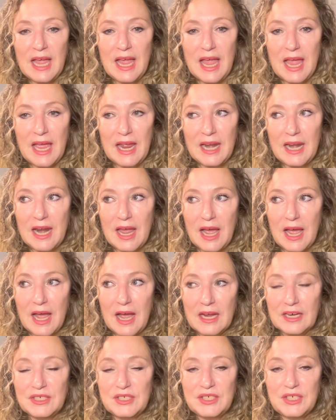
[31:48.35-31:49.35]
and
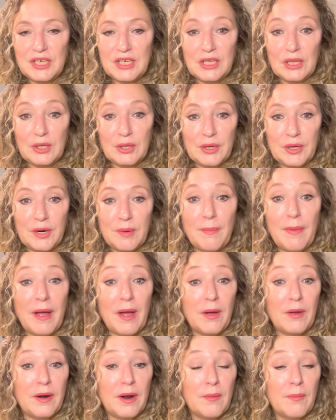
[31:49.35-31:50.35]
uh, she learned
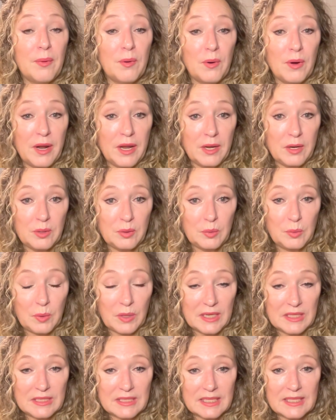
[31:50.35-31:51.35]
about a boy who
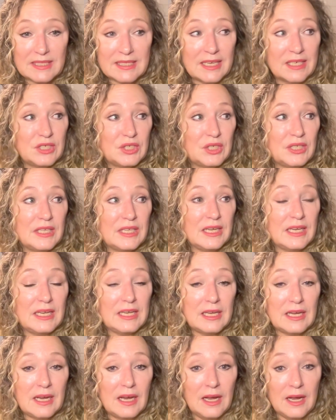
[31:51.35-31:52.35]
was
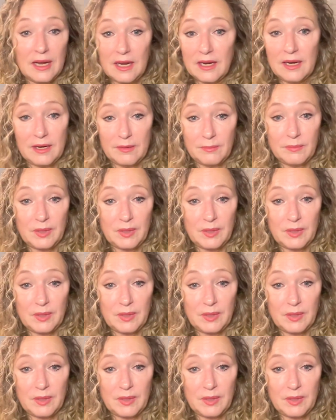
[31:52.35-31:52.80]
essentially uh, uh,